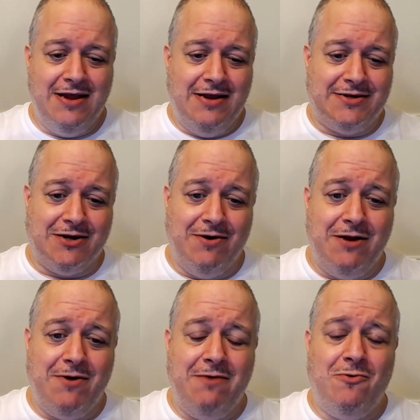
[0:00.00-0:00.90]
So
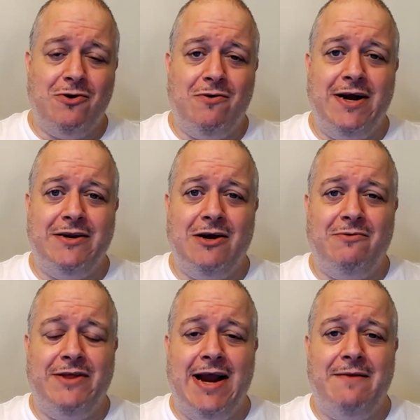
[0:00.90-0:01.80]
anyway, we'll go ahead and go with
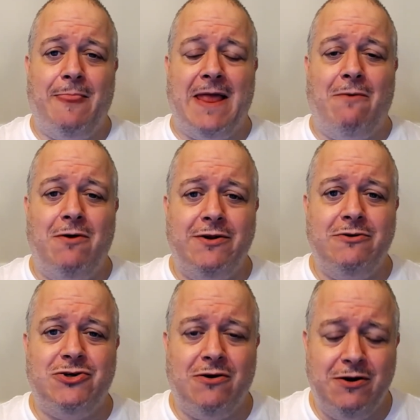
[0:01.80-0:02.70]
that. I want to
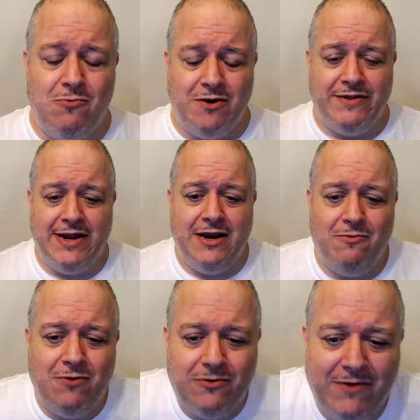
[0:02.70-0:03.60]
show you one thing here
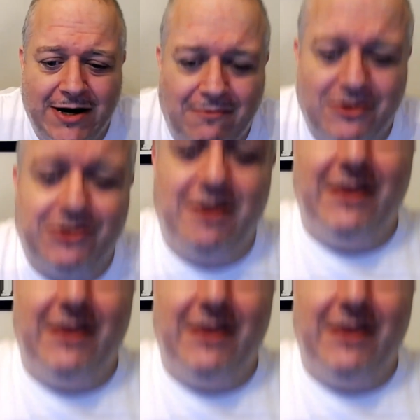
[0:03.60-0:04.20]
real quick. I want to show you this